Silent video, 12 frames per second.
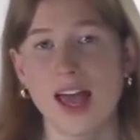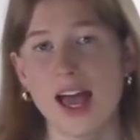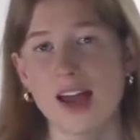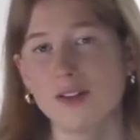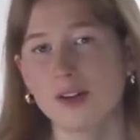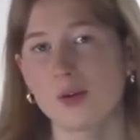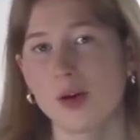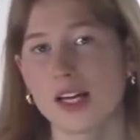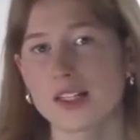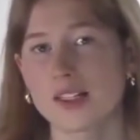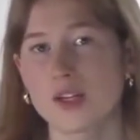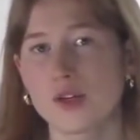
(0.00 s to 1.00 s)
And it
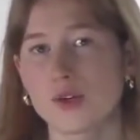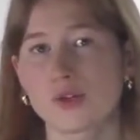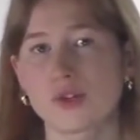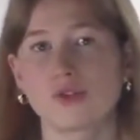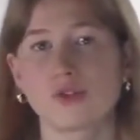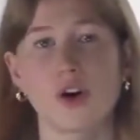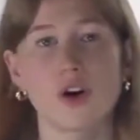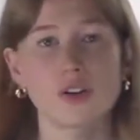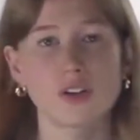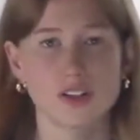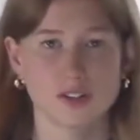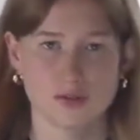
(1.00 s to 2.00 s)
requires the use of
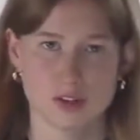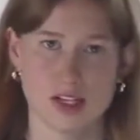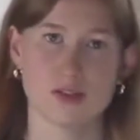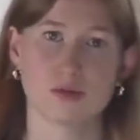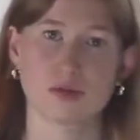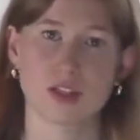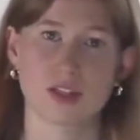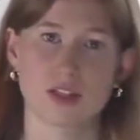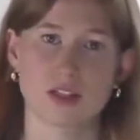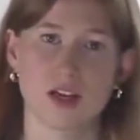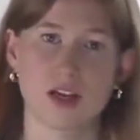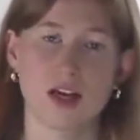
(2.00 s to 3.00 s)
cognitive
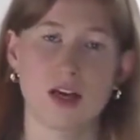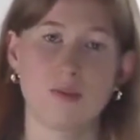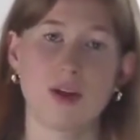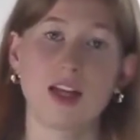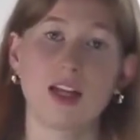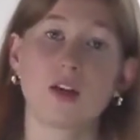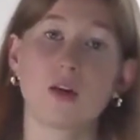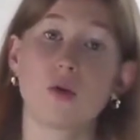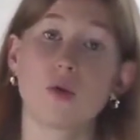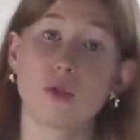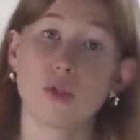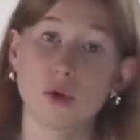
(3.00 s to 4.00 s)
resources, meaning
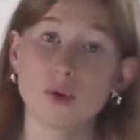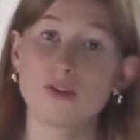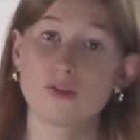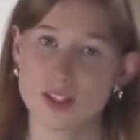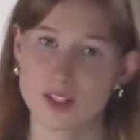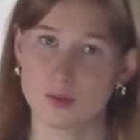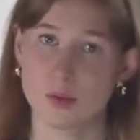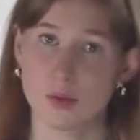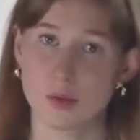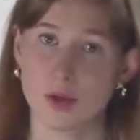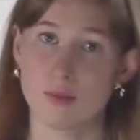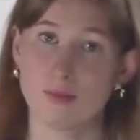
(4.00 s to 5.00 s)
although
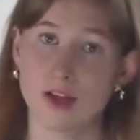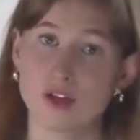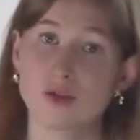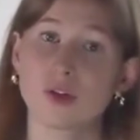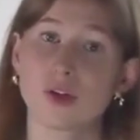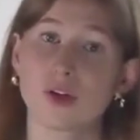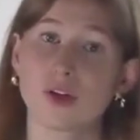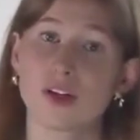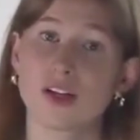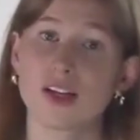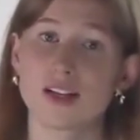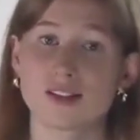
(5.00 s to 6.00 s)
invisible, mental
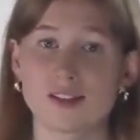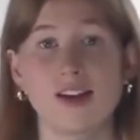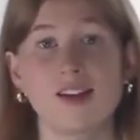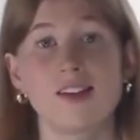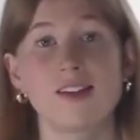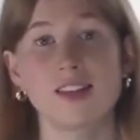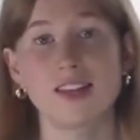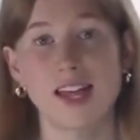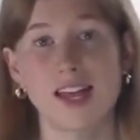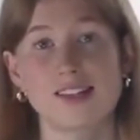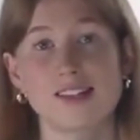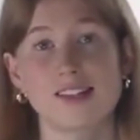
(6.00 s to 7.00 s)
load is
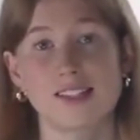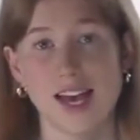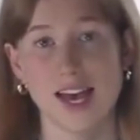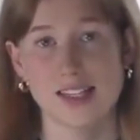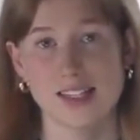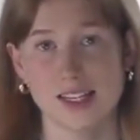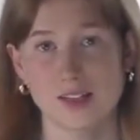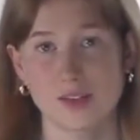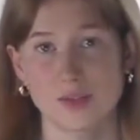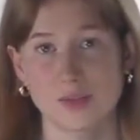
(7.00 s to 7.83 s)
nonetheless taxing.